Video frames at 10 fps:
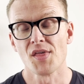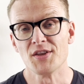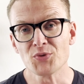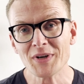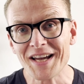
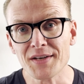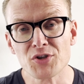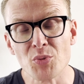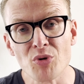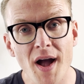This one kind of
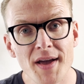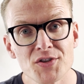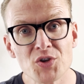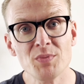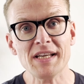
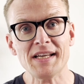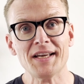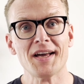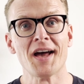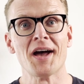surprised me,
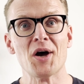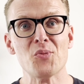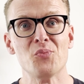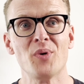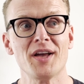
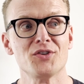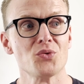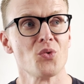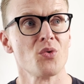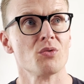but
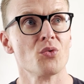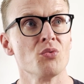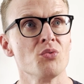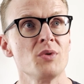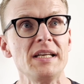
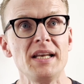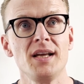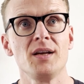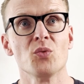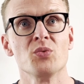
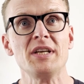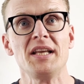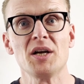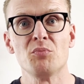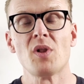
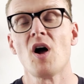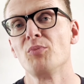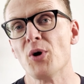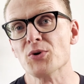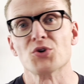reading a blog
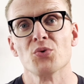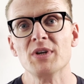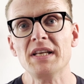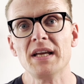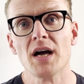post or
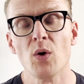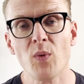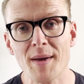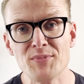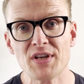reading a
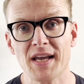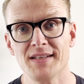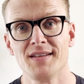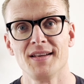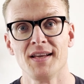
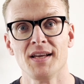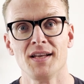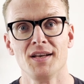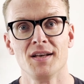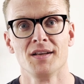website
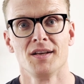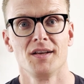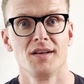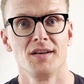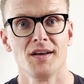in
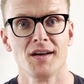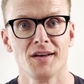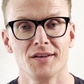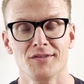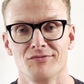
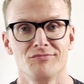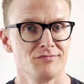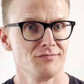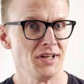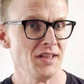
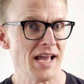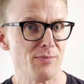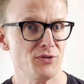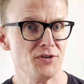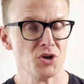the
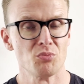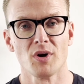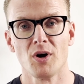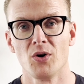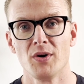Apple Vision
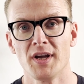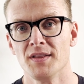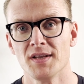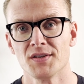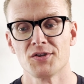Pro
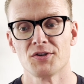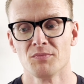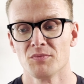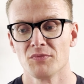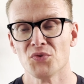in this
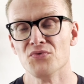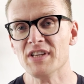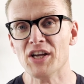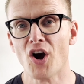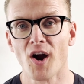
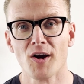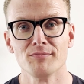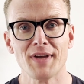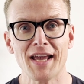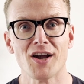VR,
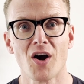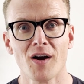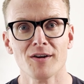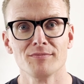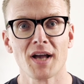
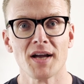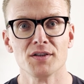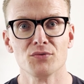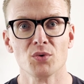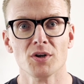AR kind
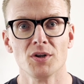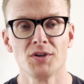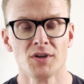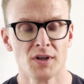of world.